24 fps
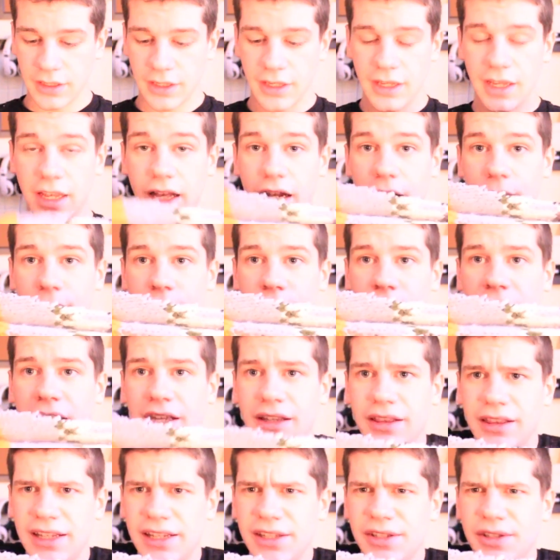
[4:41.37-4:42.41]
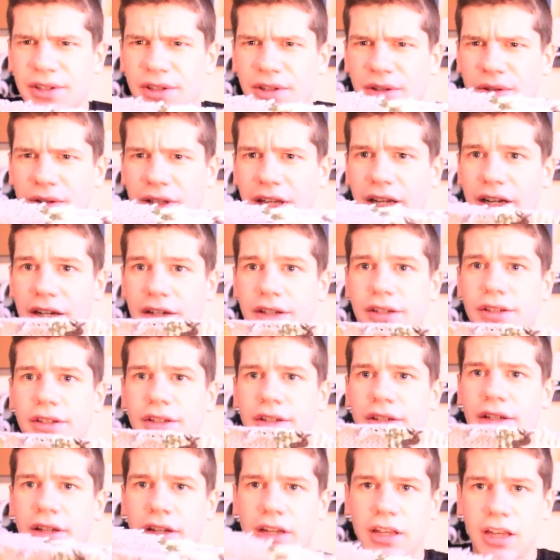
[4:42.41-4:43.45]
you gotta make these 2
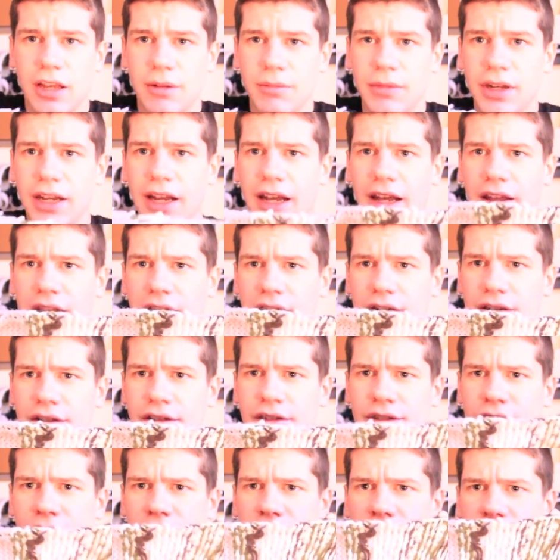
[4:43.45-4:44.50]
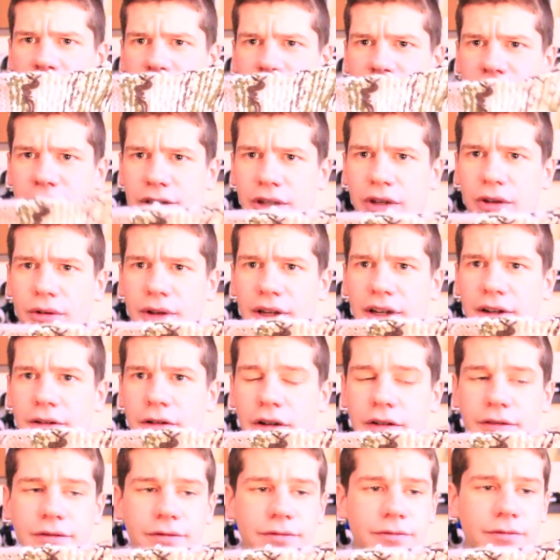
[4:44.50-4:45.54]
layers come together. So you're gonna be sewing
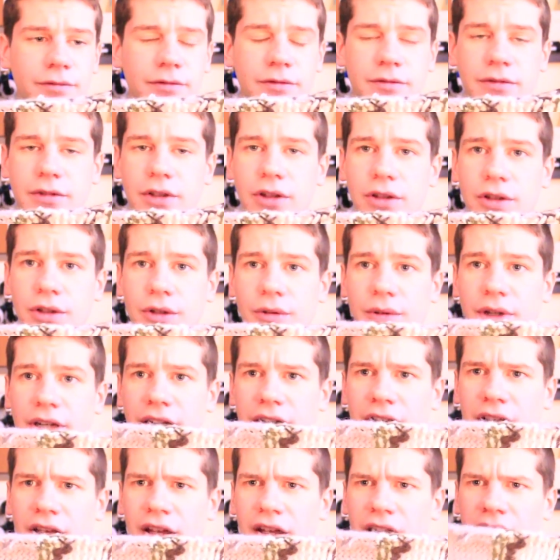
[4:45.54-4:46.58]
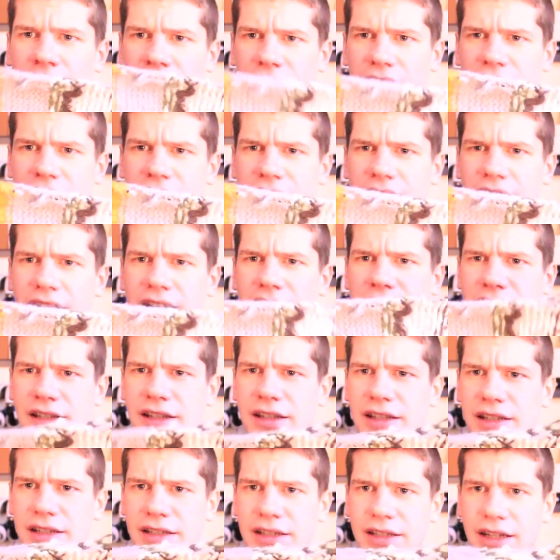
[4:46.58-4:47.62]
or gluing this end to
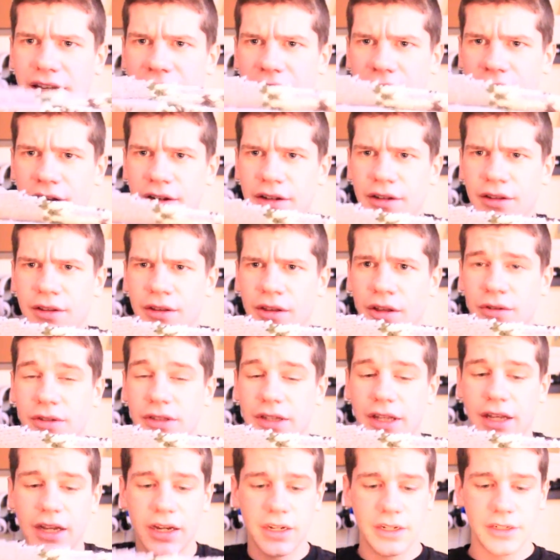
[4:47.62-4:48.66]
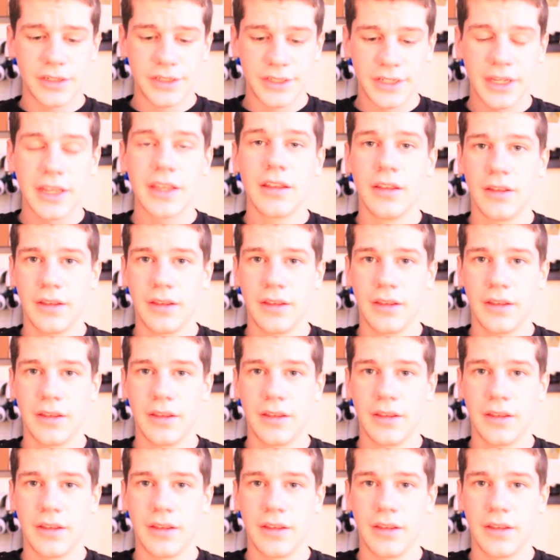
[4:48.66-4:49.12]
this end, those layers.